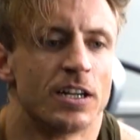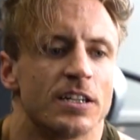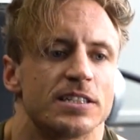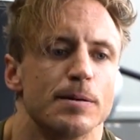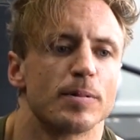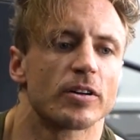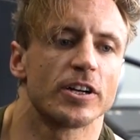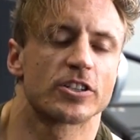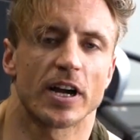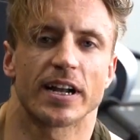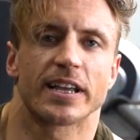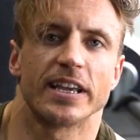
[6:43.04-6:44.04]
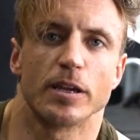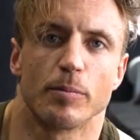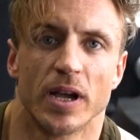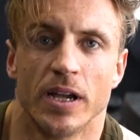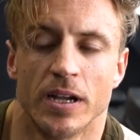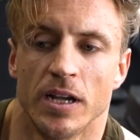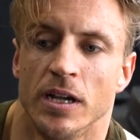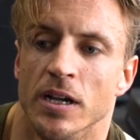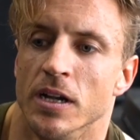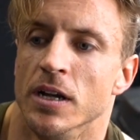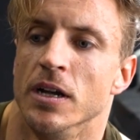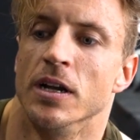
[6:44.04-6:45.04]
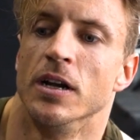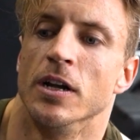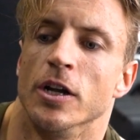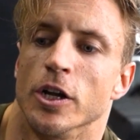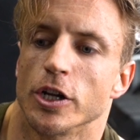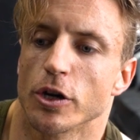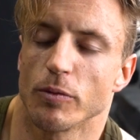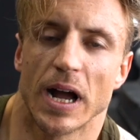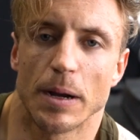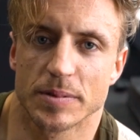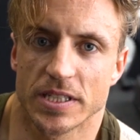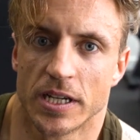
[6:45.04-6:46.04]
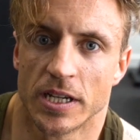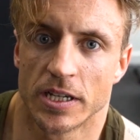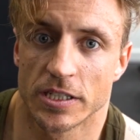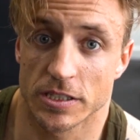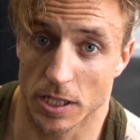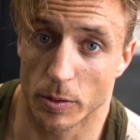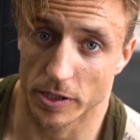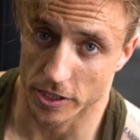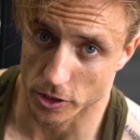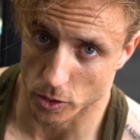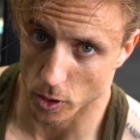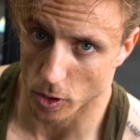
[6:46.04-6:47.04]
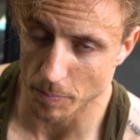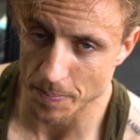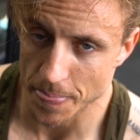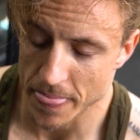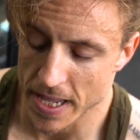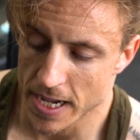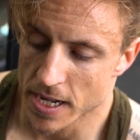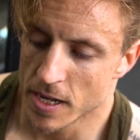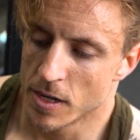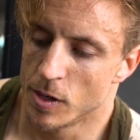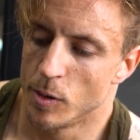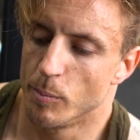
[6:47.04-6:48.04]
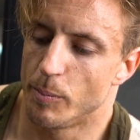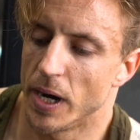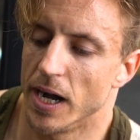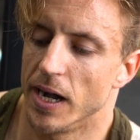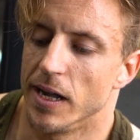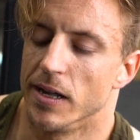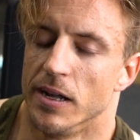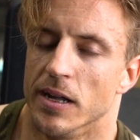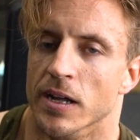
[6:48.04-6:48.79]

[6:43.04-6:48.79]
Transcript: Typically try to keep your reps slow and controlled, but